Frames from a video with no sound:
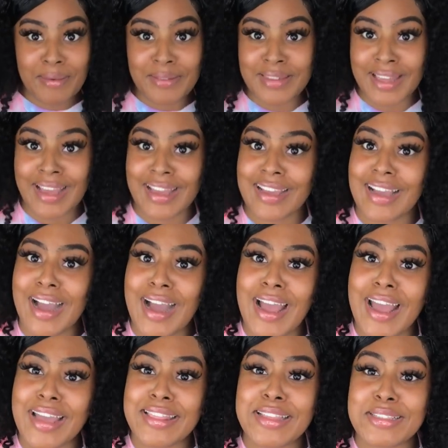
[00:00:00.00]
Like,
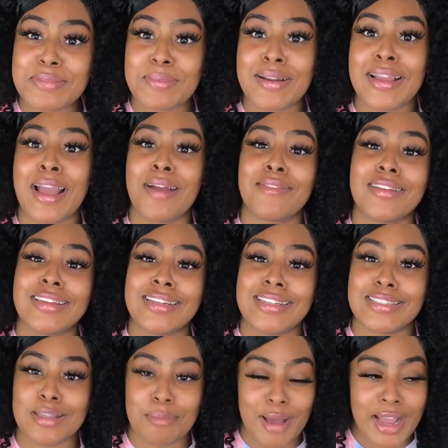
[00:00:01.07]
at this point, I really
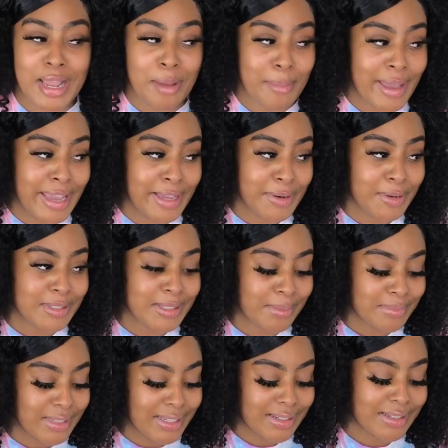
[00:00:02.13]
need to buy a maid or
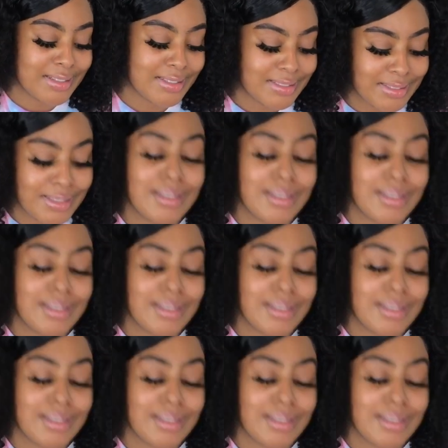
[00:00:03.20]
something, because